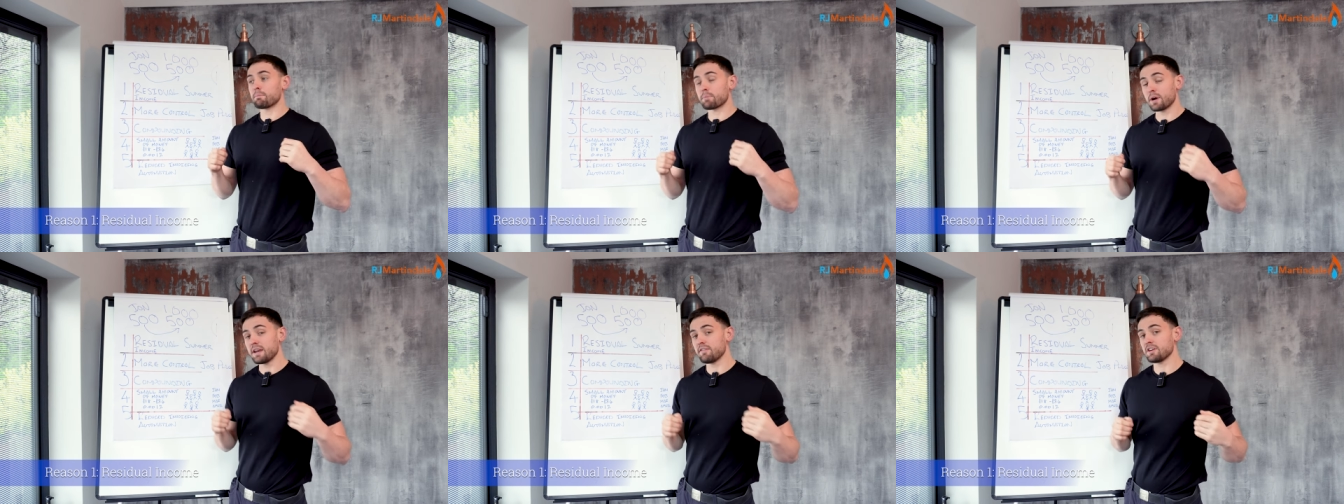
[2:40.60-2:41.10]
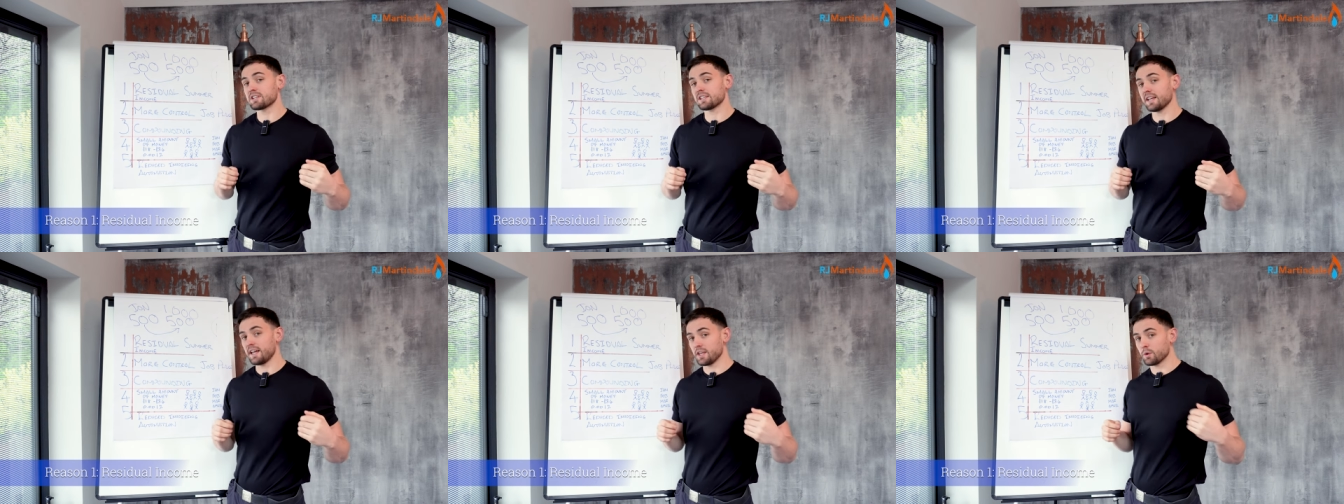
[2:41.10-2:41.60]

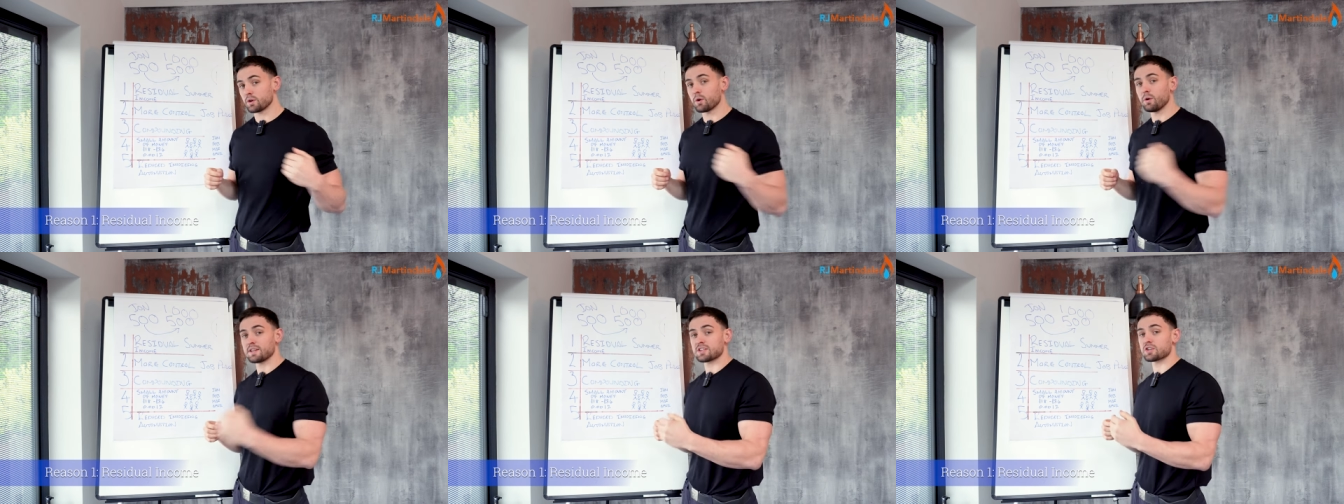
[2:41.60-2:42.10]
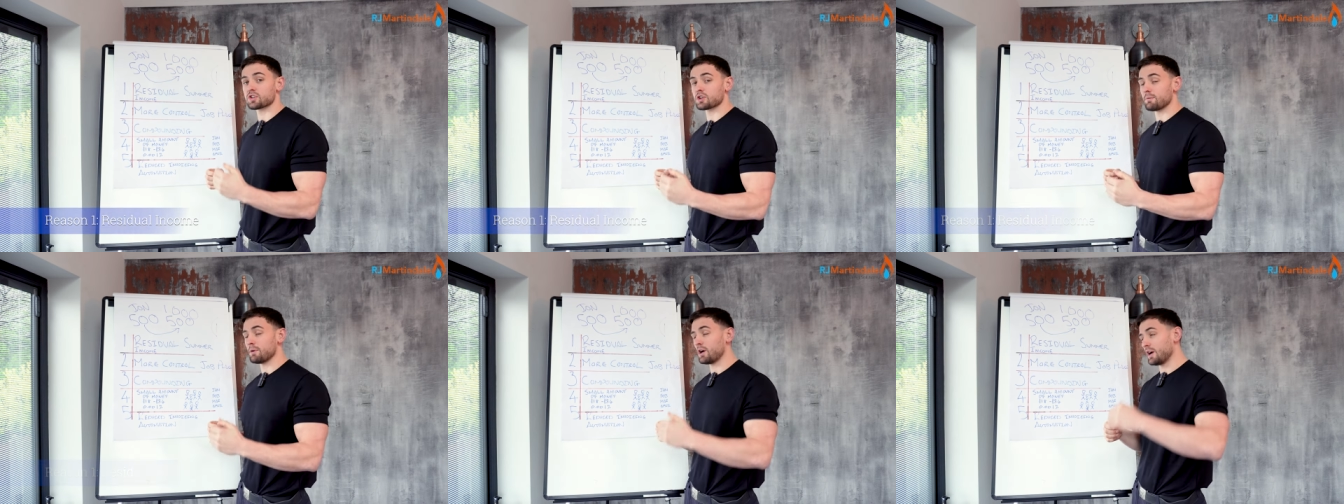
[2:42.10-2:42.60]
Previously, you would go into
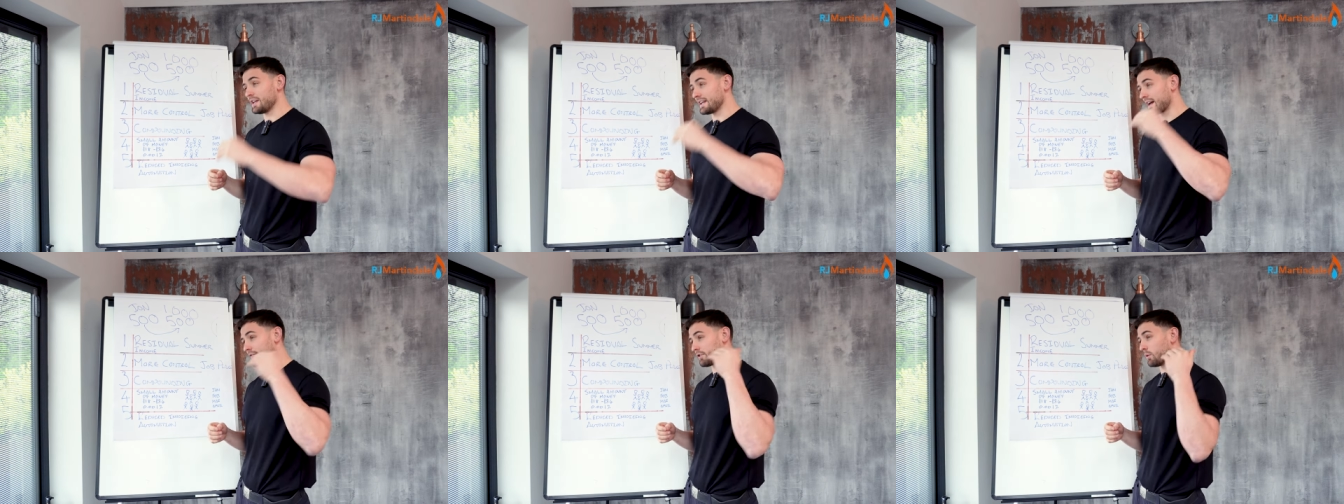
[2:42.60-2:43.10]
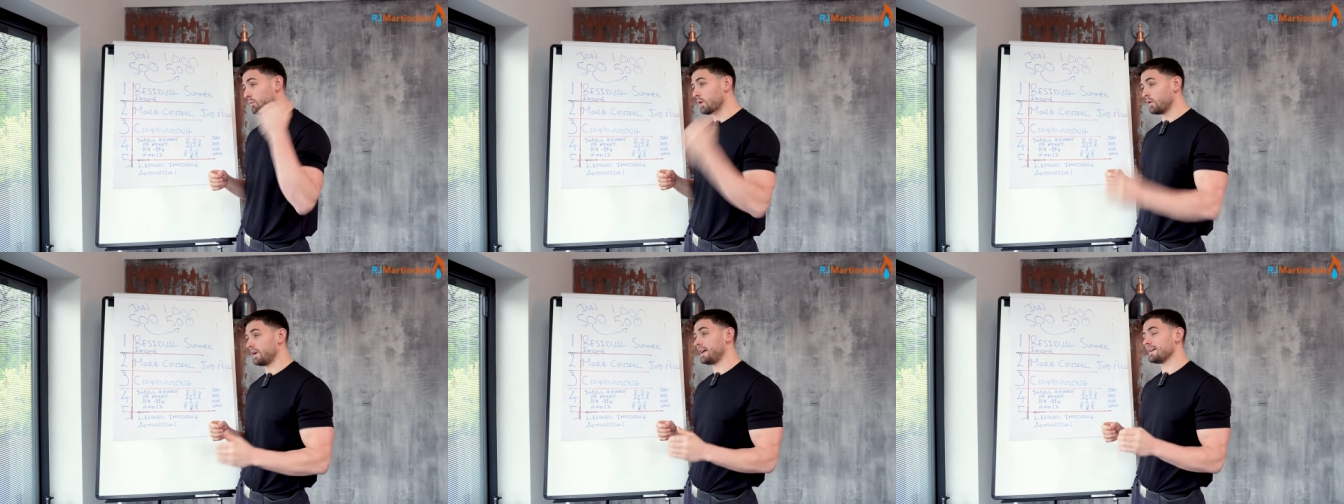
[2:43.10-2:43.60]
summer and you'd have the
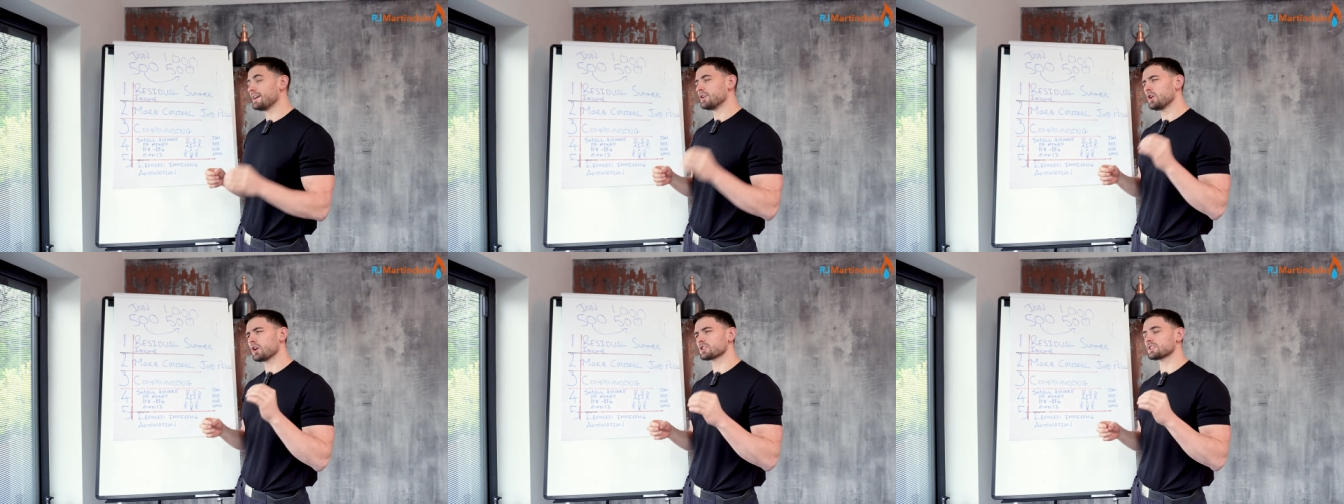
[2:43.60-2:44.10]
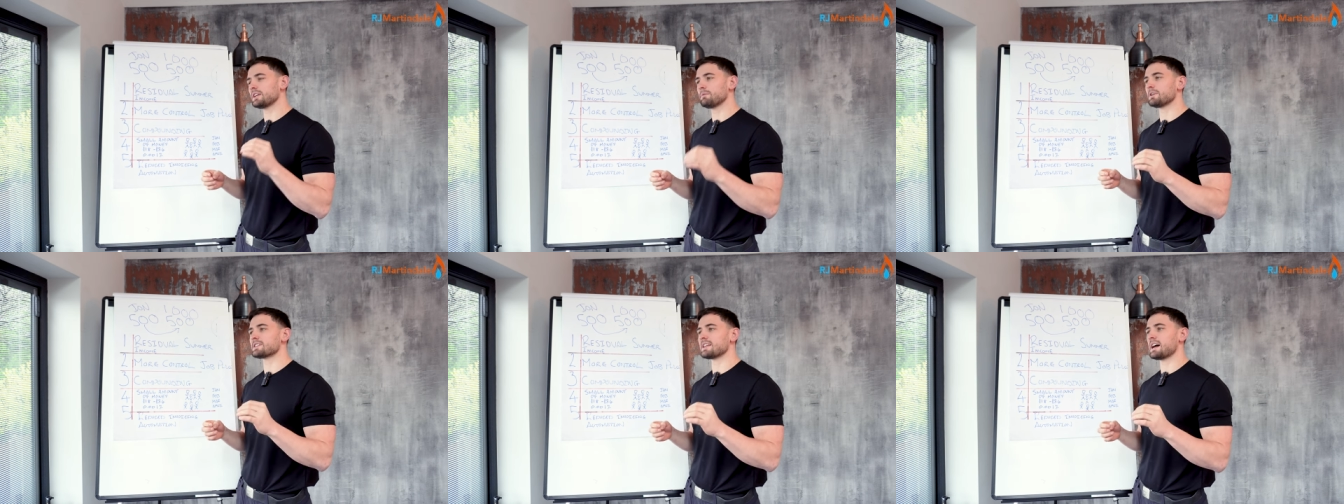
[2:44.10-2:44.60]
worry, not
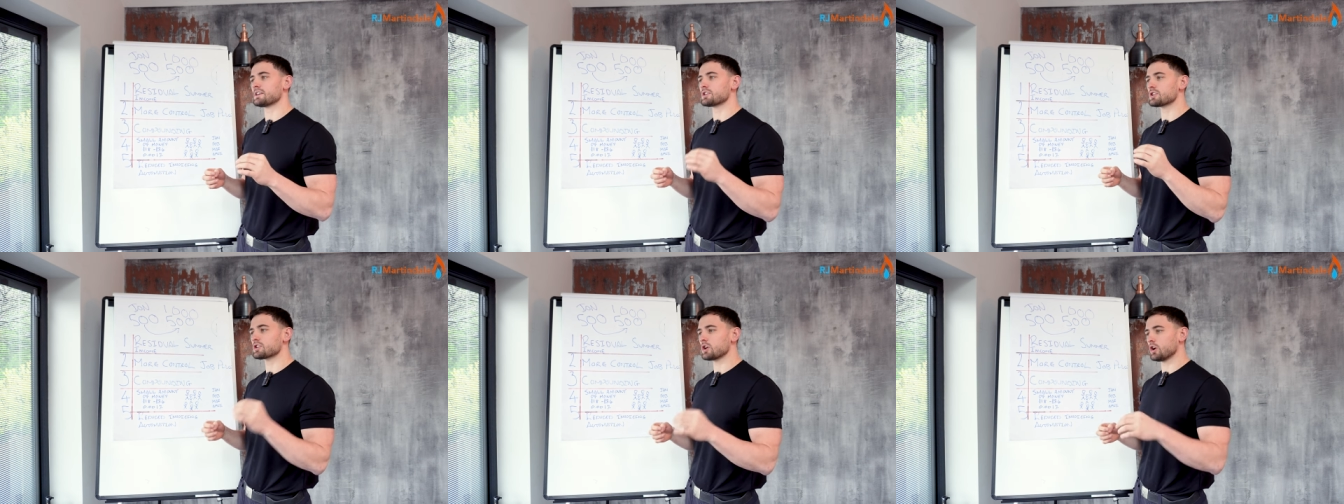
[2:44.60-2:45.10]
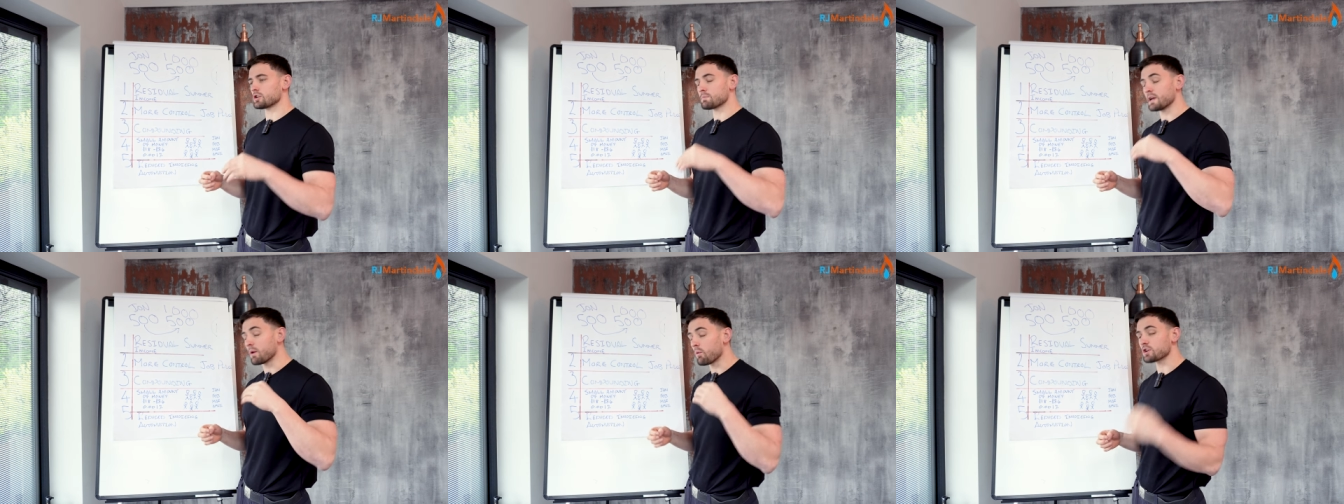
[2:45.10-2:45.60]
sleepless nights as such,
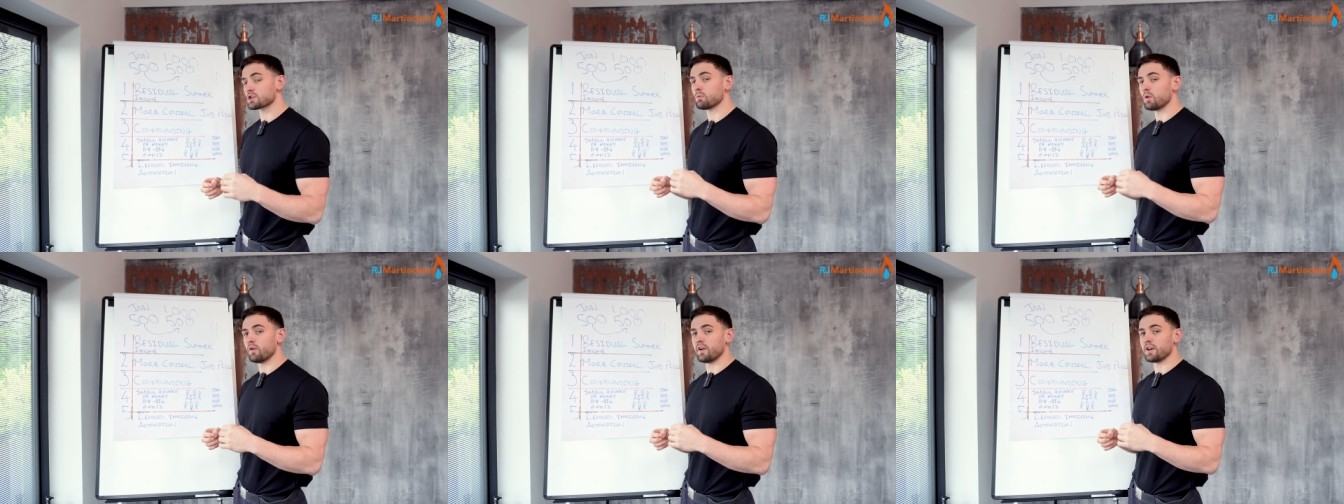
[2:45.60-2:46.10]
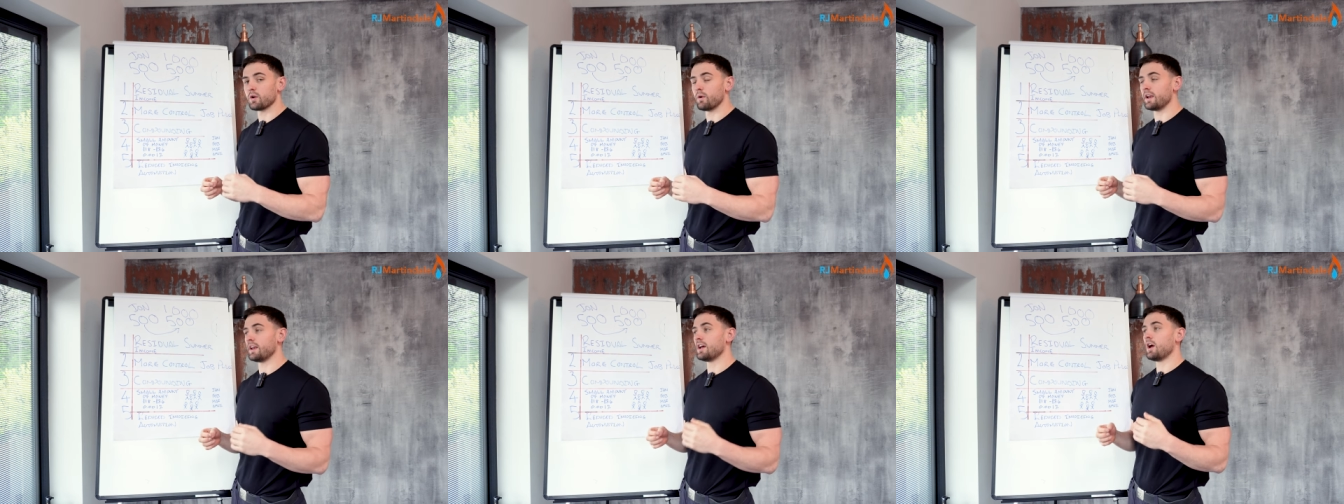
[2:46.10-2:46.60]
but it was a worry
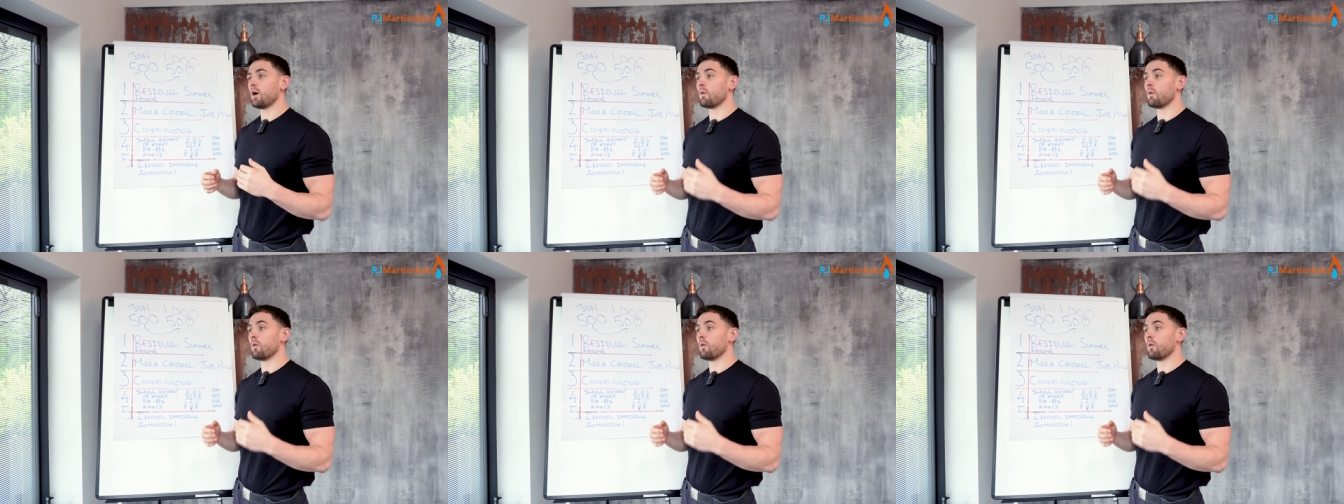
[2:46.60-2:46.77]
knowing,